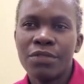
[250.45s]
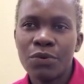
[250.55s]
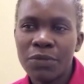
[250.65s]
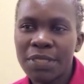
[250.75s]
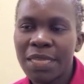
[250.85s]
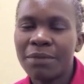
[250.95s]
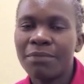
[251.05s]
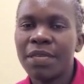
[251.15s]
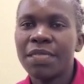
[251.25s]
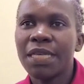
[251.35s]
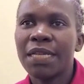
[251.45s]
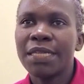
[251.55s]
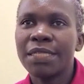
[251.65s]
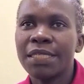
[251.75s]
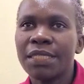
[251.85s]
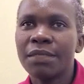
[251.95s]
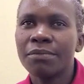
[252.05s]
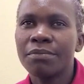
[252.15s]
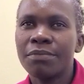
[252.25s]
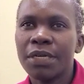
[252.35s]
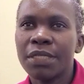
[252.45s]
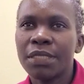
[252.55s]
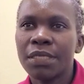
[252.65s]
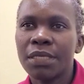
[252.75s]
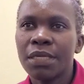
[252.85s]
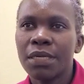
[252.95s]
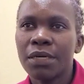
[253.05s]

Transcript: those can be challenging, but